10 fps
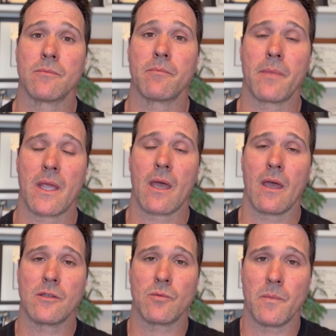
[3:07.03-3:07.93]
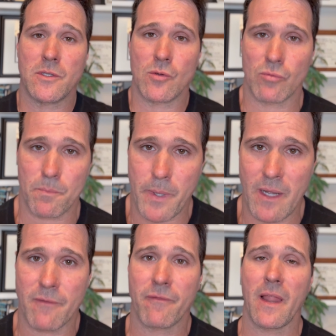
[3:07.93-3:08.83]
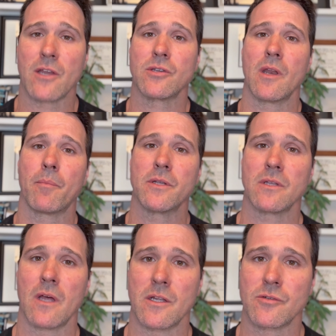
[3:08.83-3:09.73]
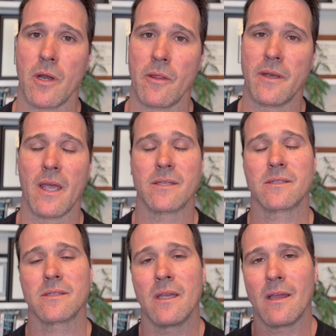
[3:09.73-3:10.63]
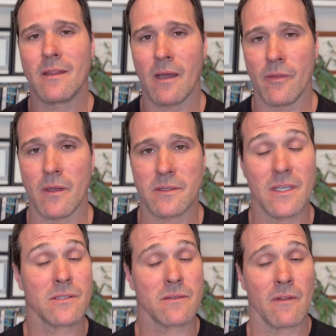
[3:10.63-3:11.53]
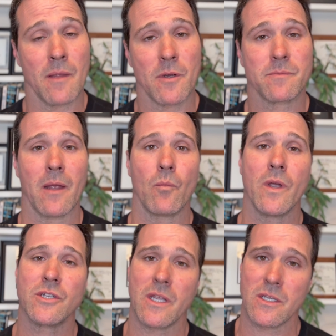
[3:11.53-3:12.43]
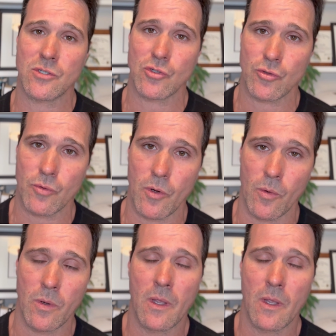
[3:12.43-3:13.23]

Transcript: because when we do repeated flexion, it puts a lot of strain on the discs of the lumbar spine, which is true.